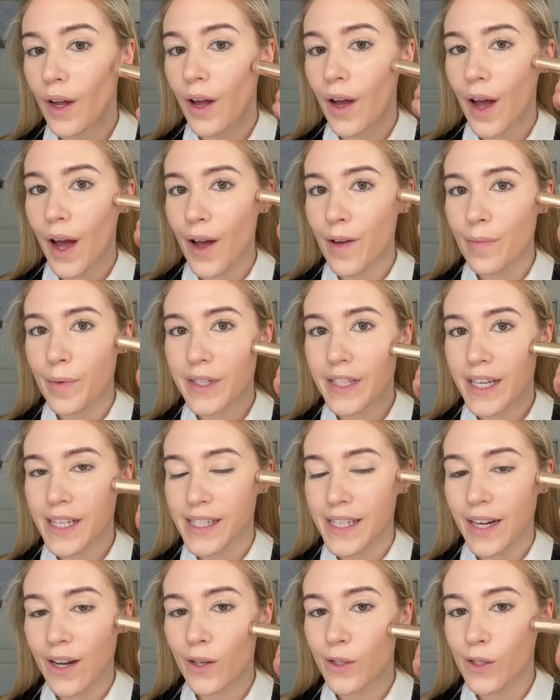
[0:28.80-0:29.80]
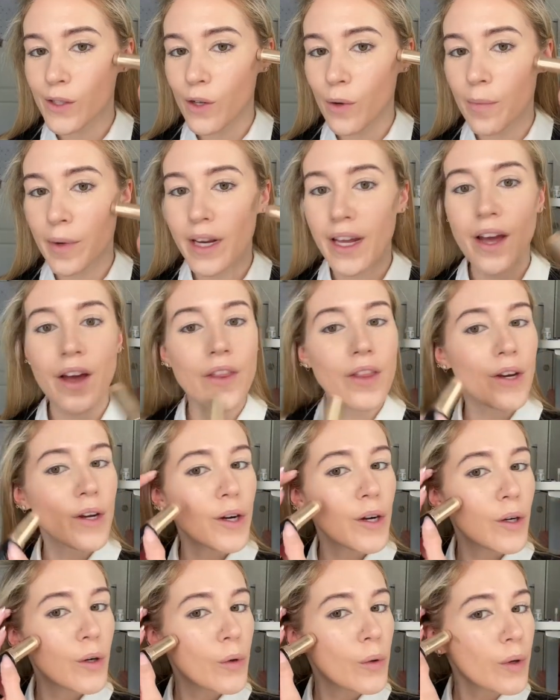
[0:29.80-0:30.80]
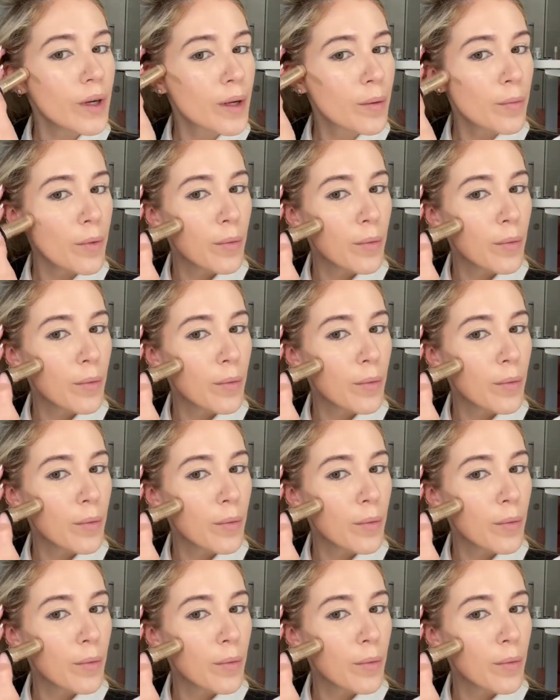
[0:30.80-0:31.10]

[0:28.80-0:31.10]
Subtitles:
I've been testing out so many other cream